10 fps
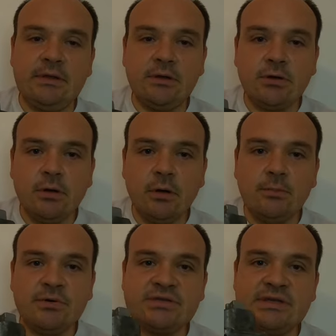Here
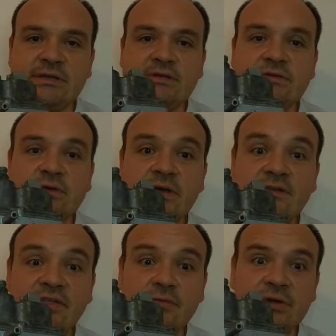on Mercedes, you
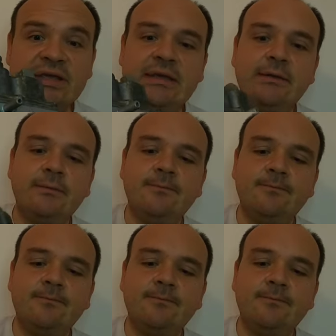have three.